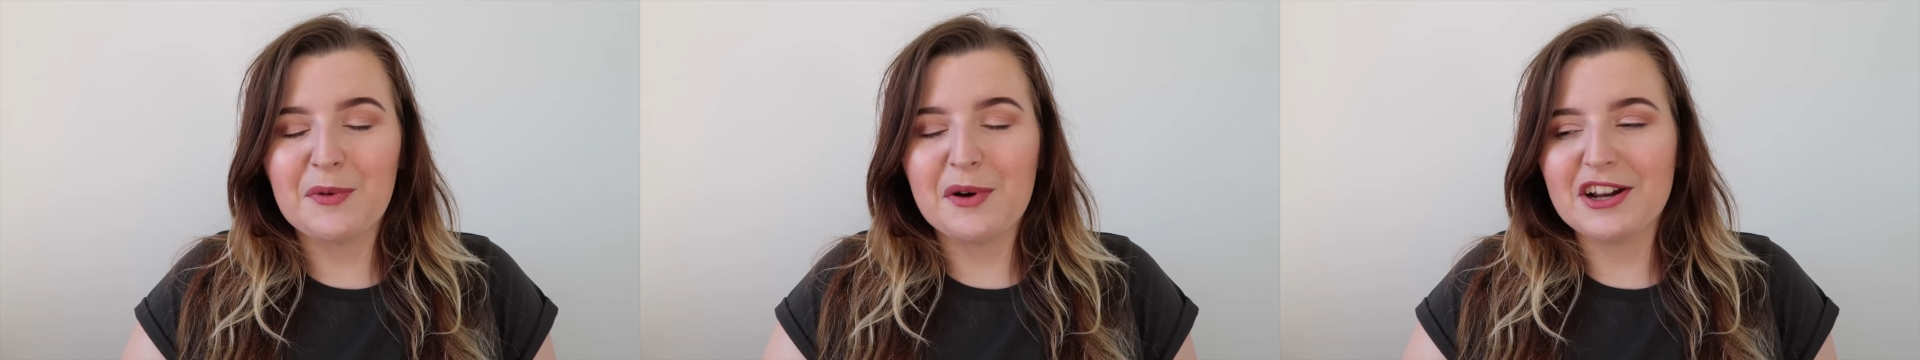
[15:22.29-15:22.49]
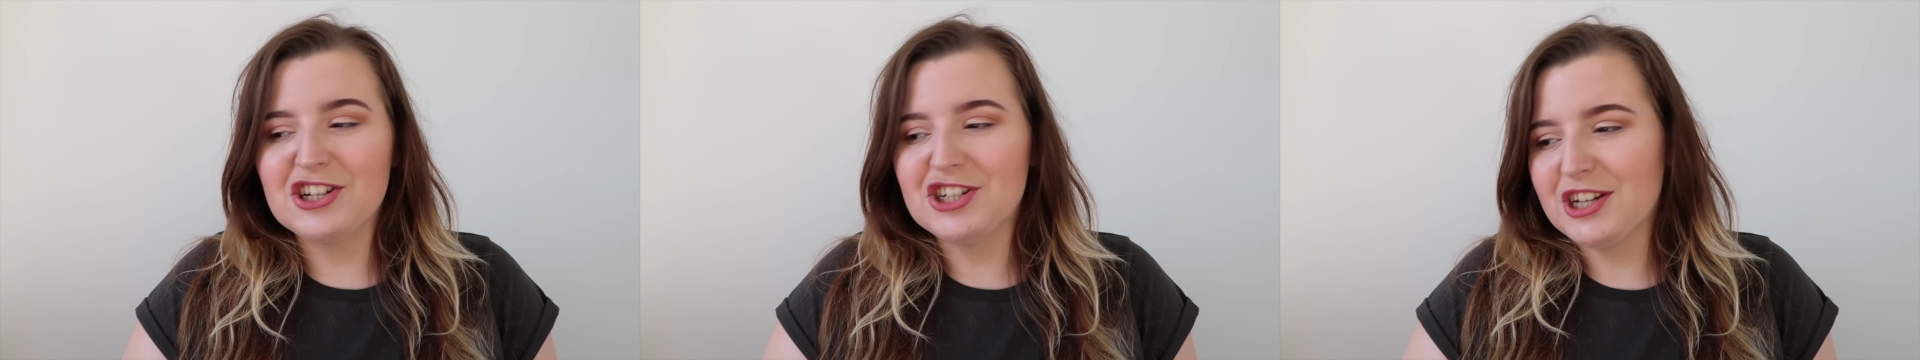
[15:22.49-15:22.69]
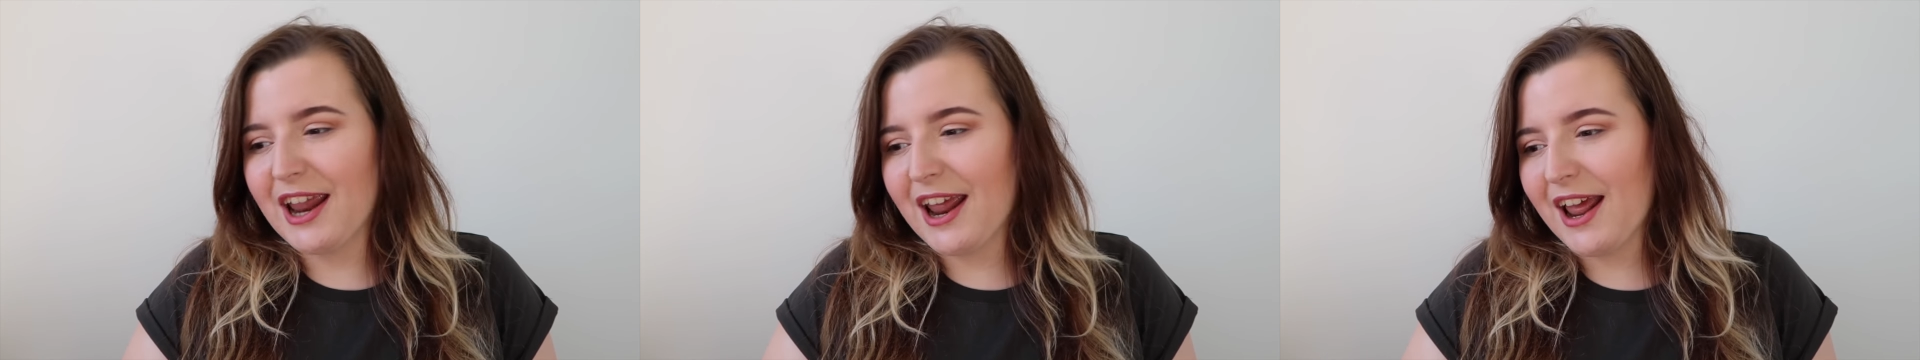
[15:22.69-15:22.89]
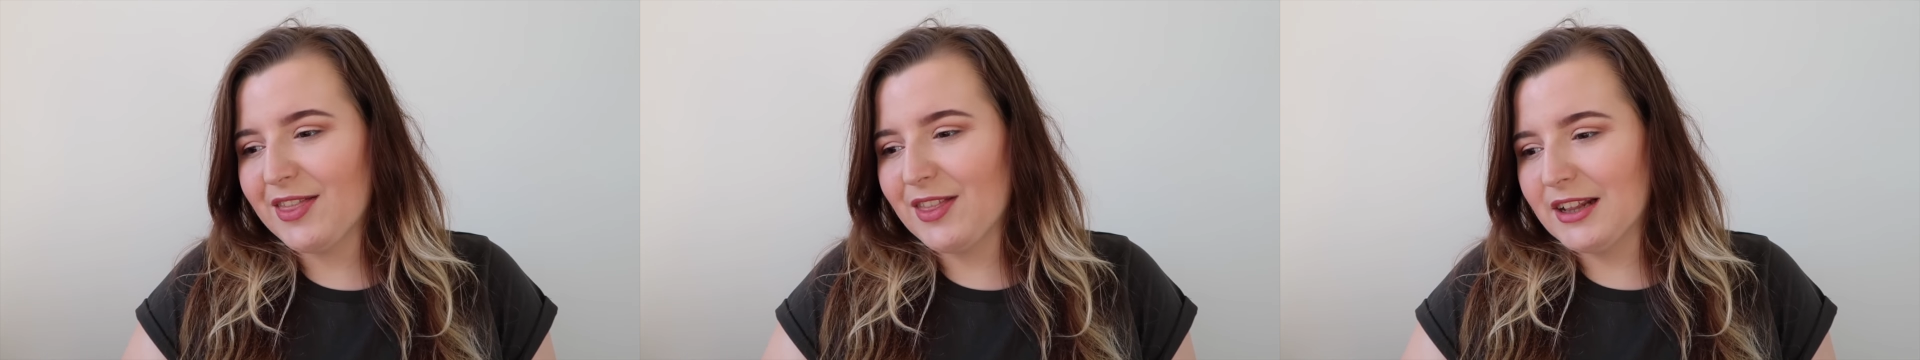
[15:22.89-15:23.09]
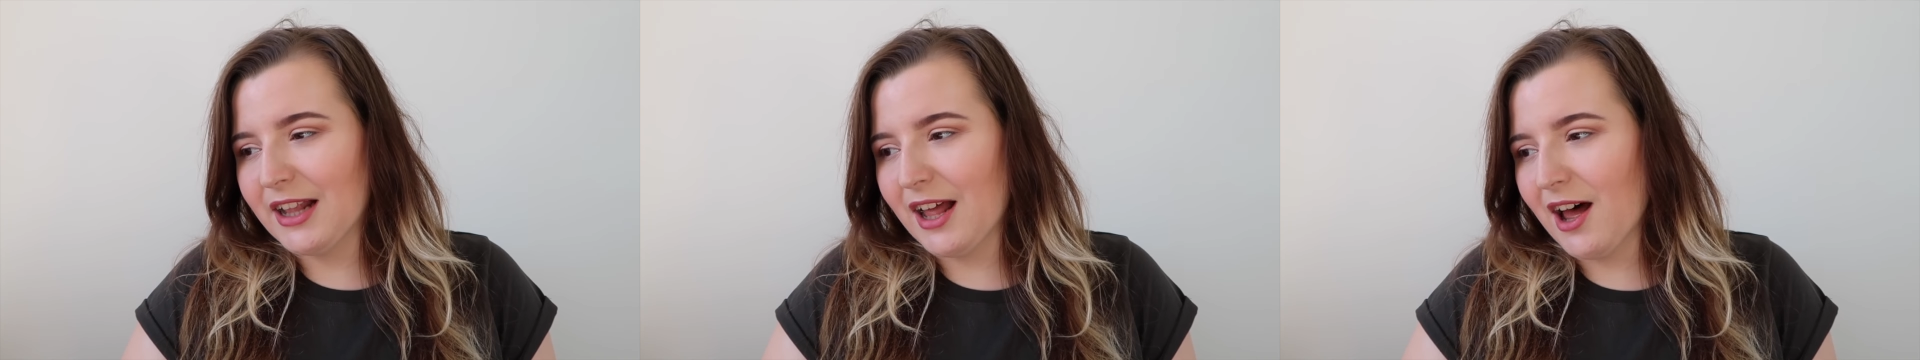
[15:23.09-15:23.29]
want to
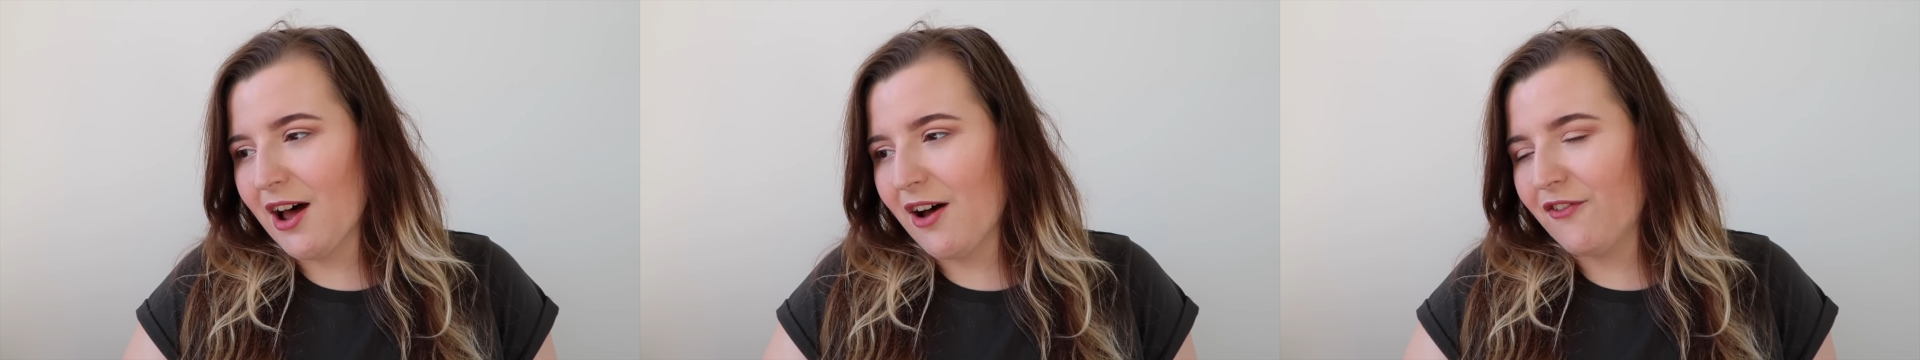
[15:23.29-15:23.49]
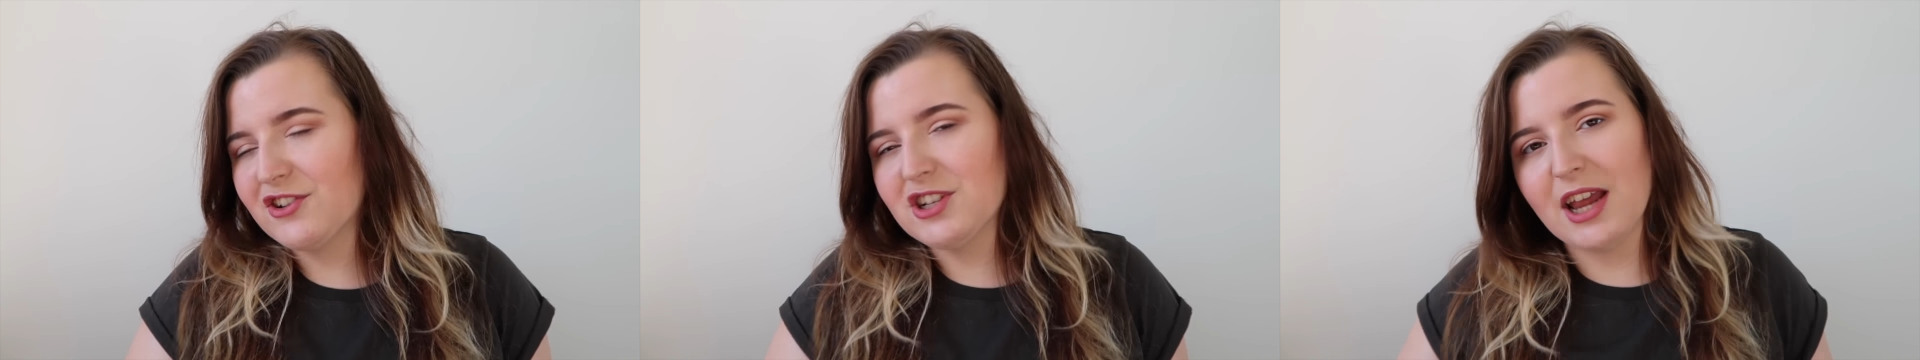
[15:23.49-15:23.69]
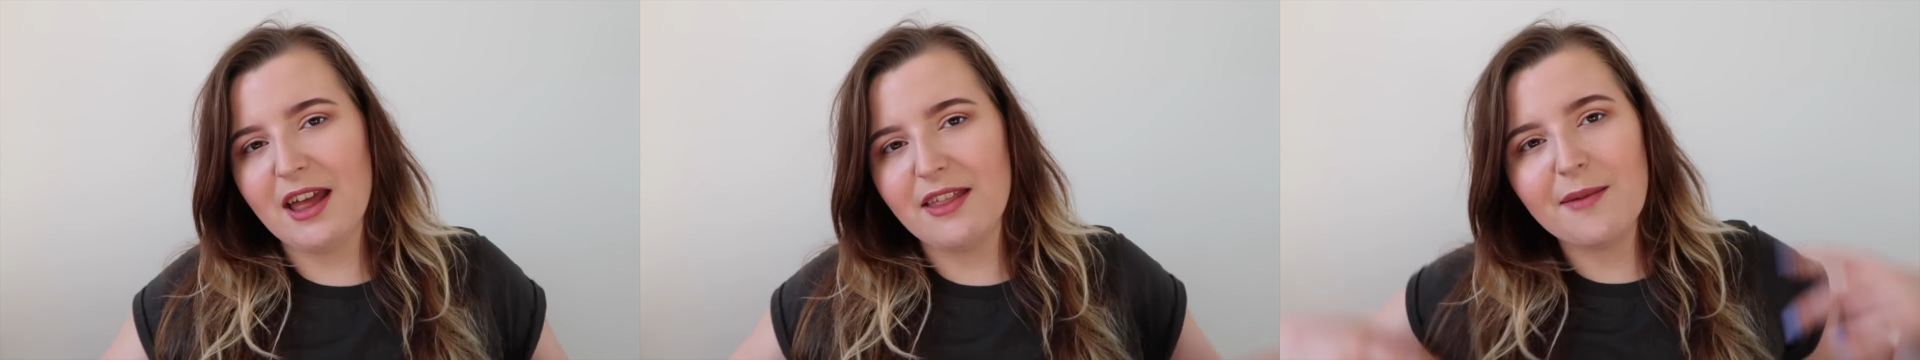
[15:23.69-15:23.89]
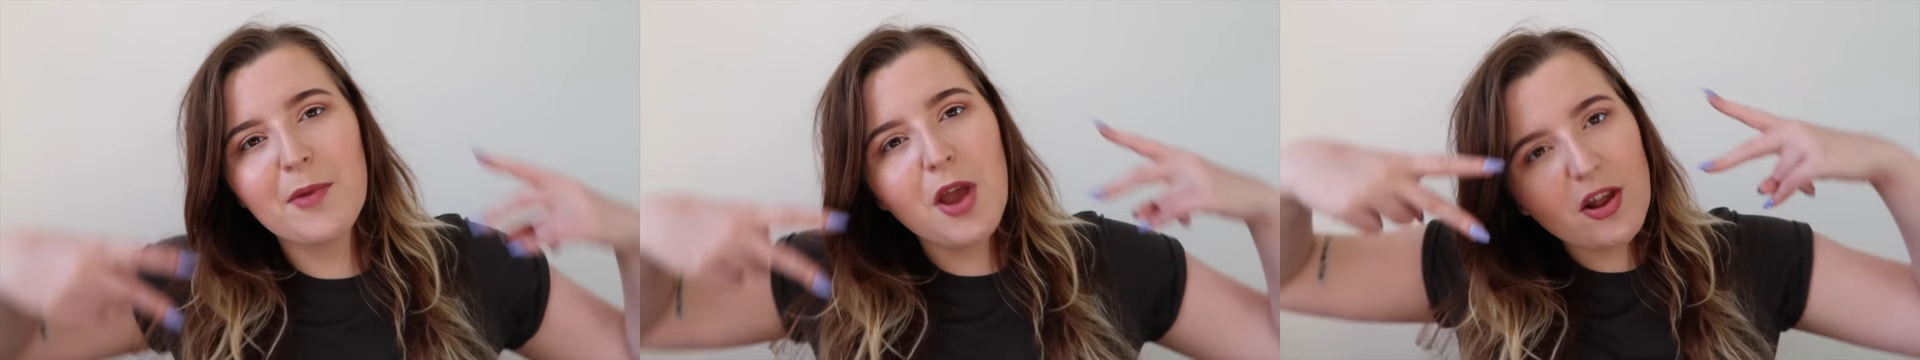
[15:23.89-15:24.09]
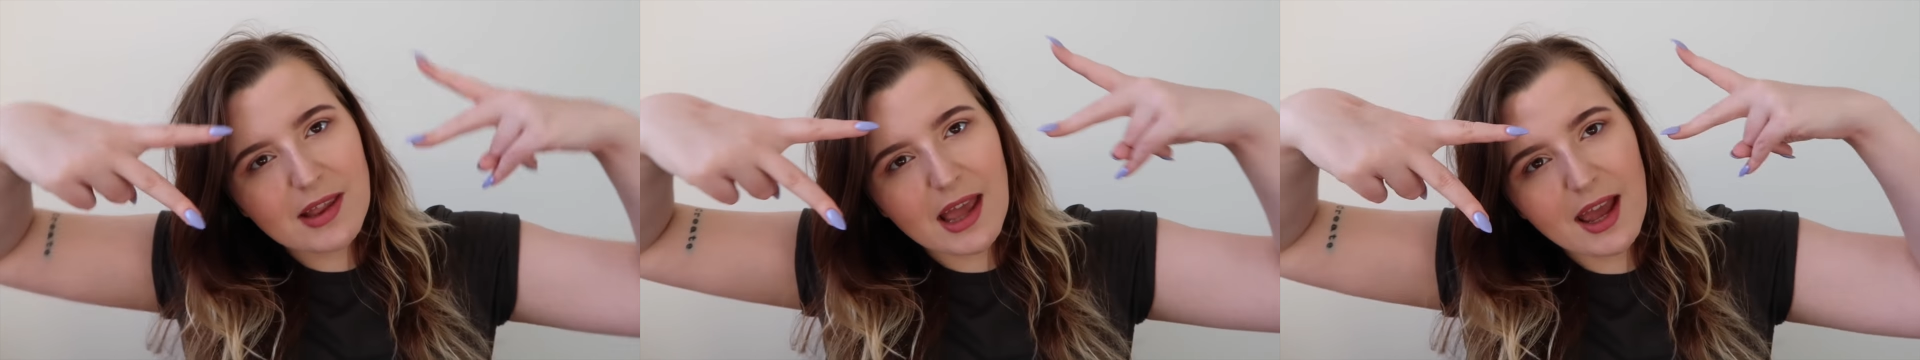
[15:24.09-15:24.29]
share the love, share the
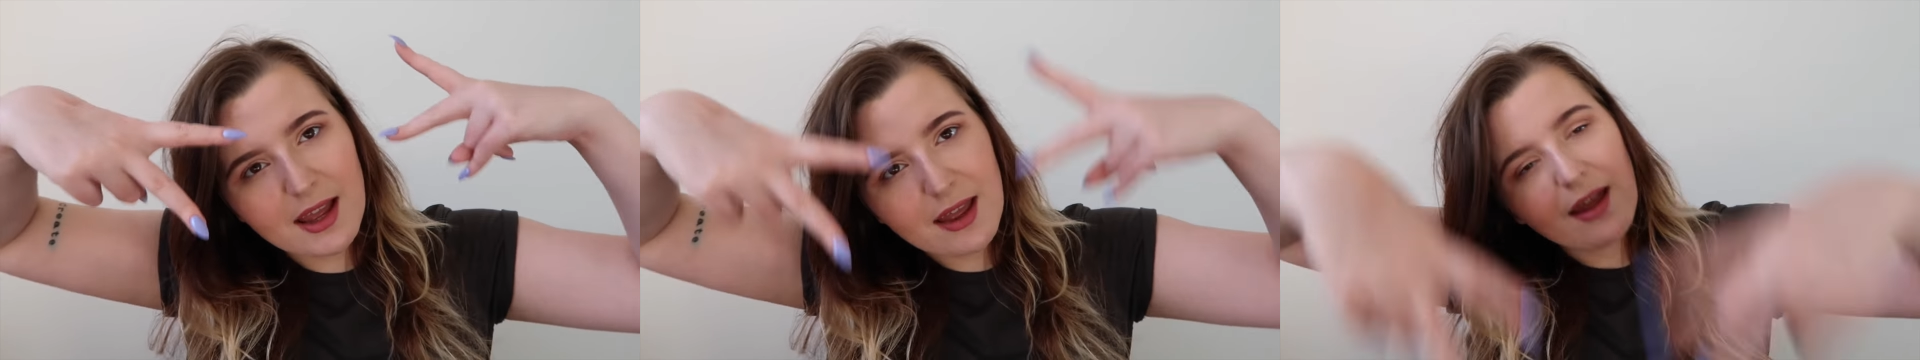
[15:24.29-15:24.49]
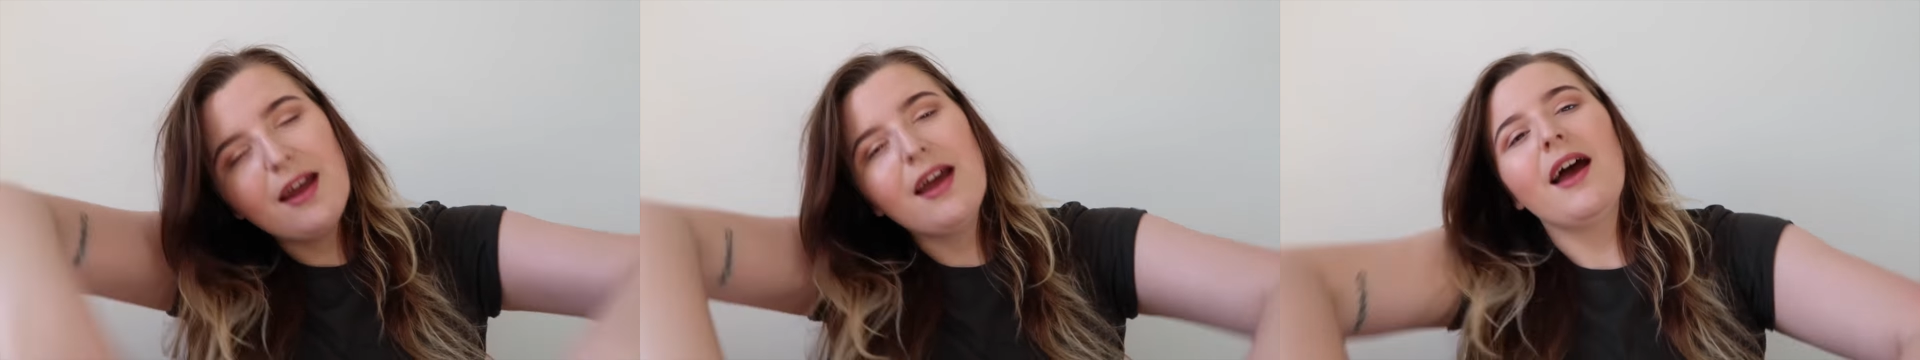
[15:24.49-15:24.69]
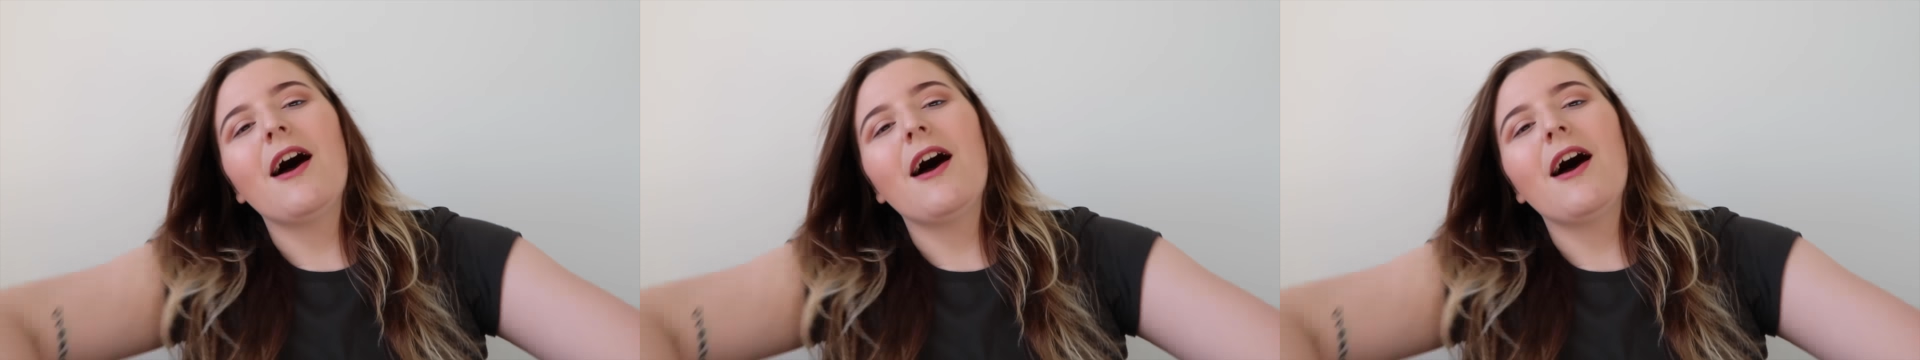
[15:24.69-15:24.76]
music.